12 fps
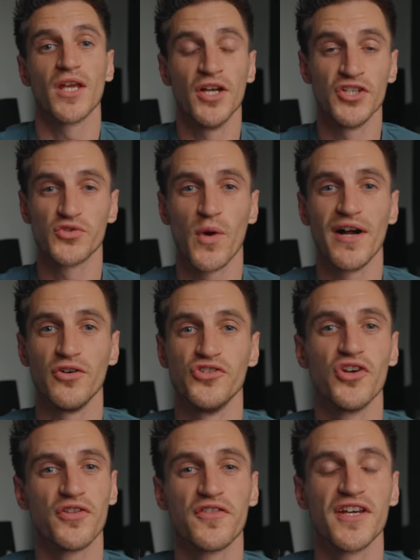And as well,
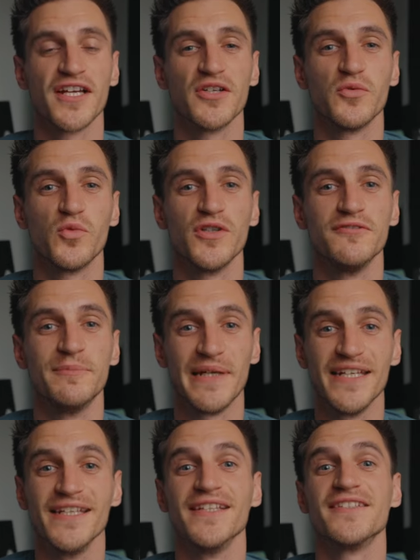nothing will
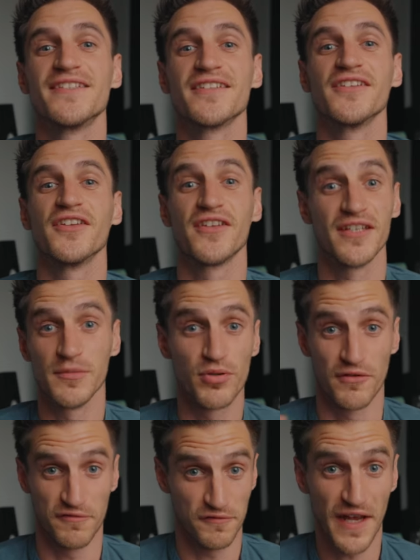beat the
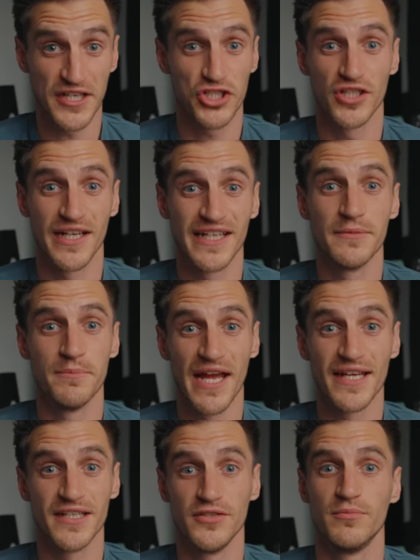professionally
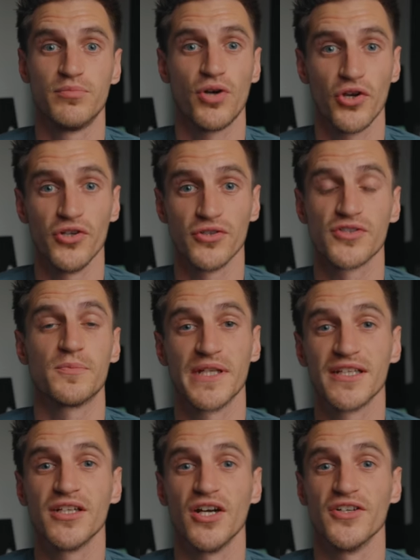made products
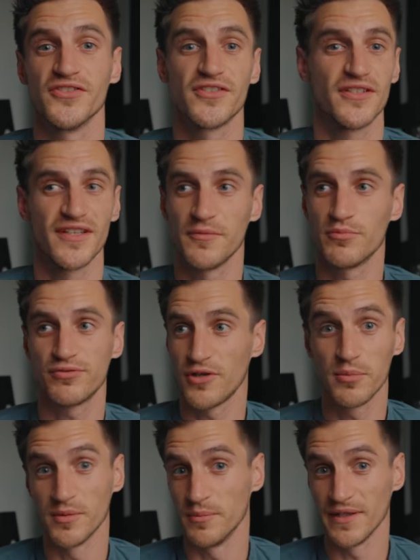because they're
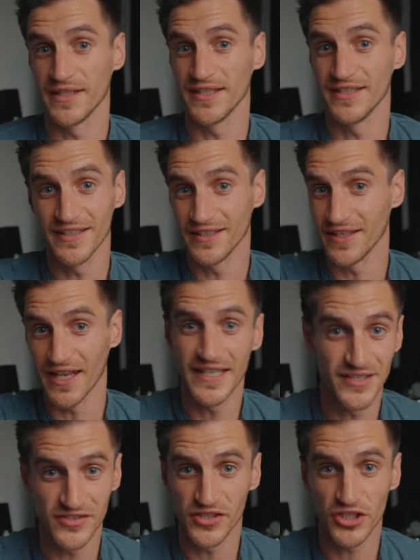probably
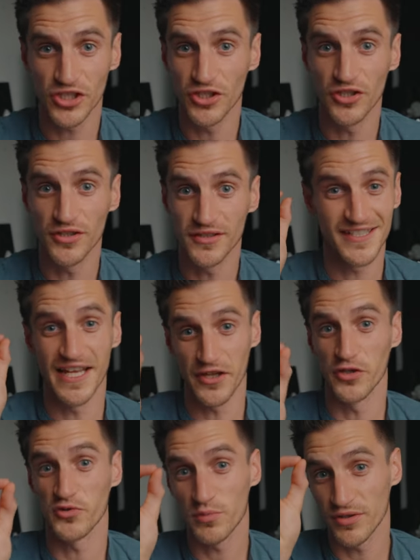laser cut to get
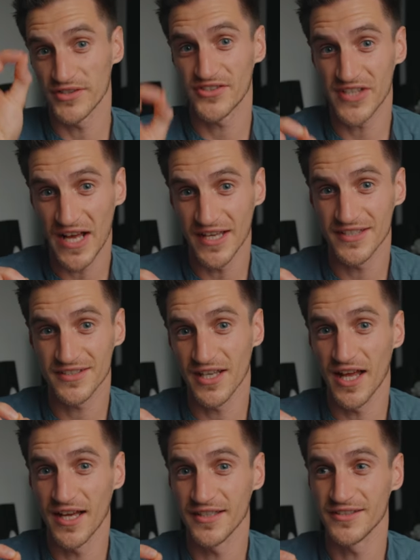those precise
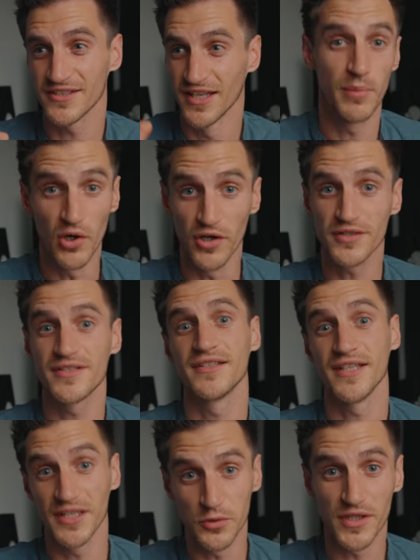lines, but
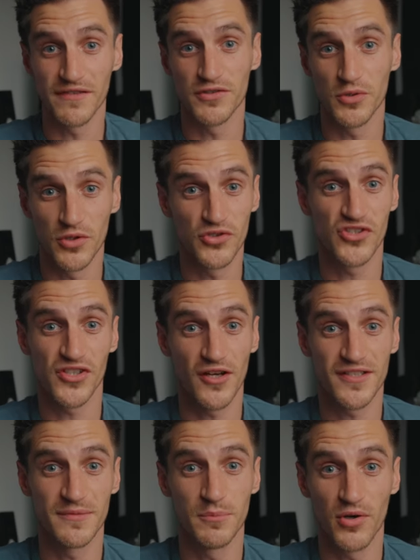it will give you a good
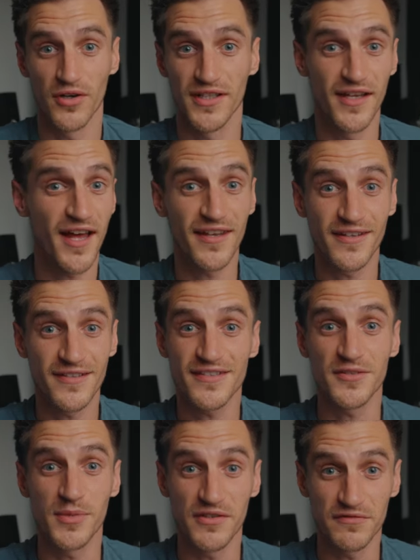starting point and
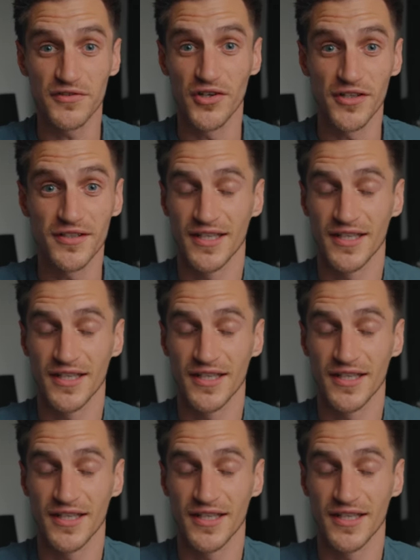it's a bit fun,